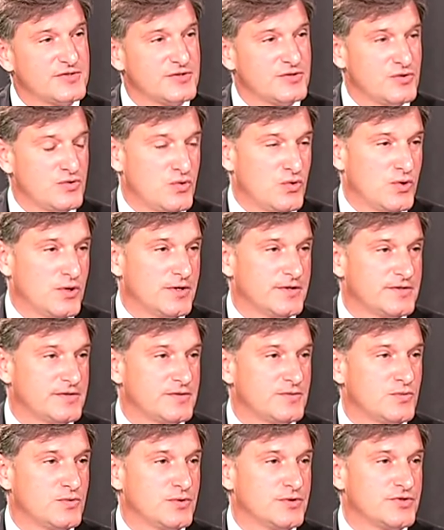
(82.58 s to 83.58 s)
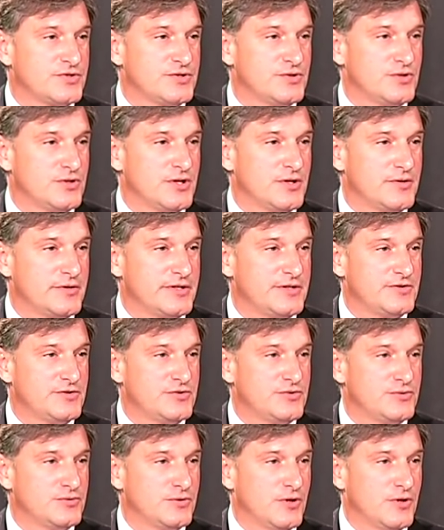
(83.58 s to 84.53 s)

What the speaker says: in court, we're still going to